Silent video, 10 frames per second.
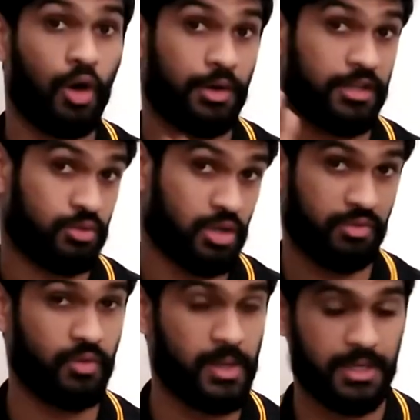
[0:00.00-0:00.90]
Alright, so
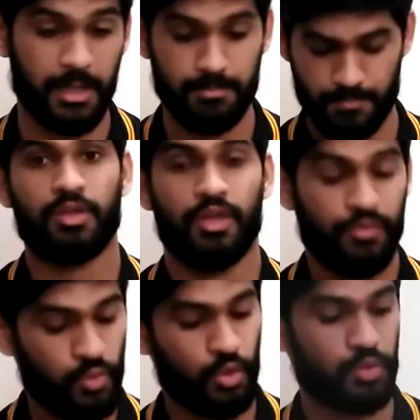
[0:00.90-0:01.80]
giveaway time. If
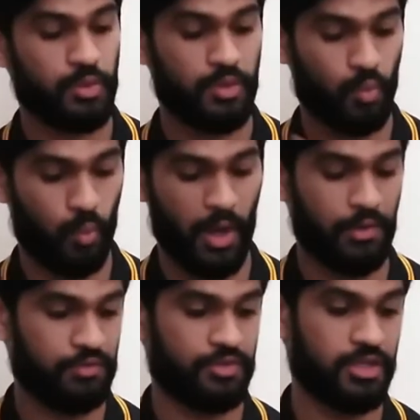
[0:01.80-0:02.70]
you want to win one
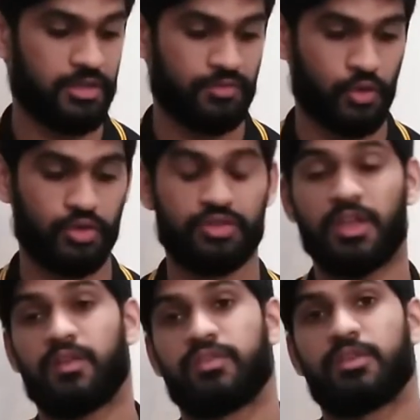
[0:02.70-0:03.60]
of these for
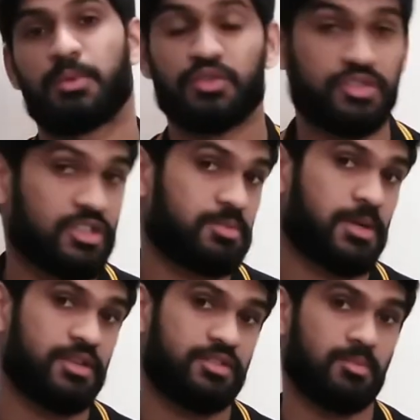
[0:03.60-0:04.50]
yourselves, the procedure is
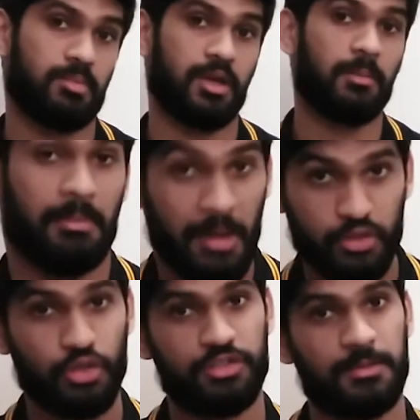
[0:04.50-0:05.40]
pretty simple. Make
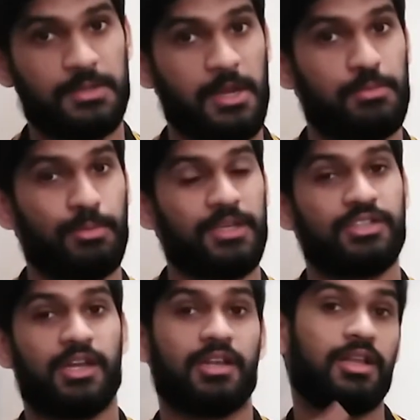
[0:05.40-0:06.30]
sure you're subscribed to my
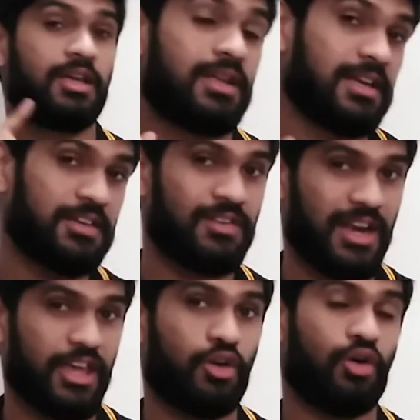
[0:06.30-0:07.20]
channel, leave a
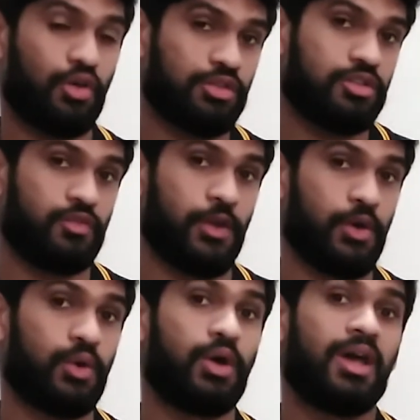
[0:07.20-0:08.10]
like on this
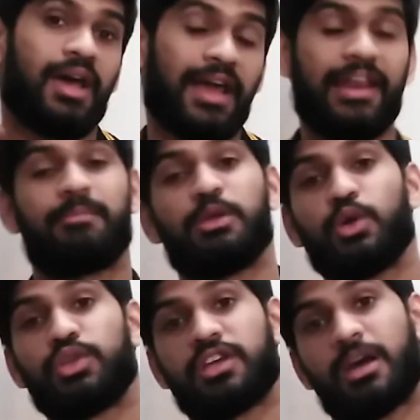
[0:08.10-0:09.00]
video, and let me
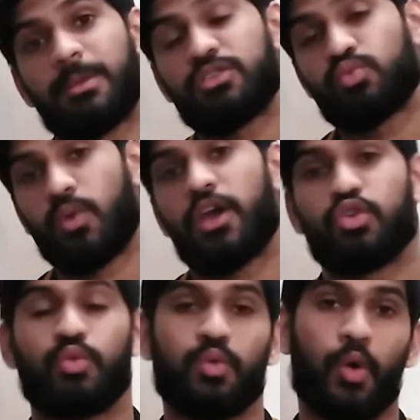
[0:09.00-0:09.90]
know in the comments why
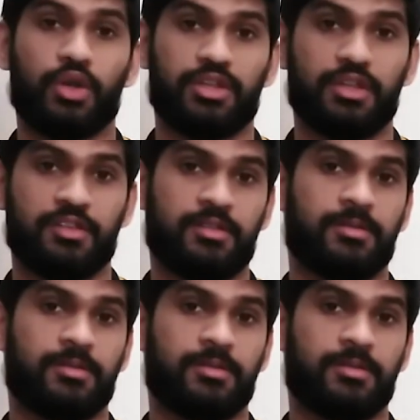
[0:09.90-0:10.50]
you would want this.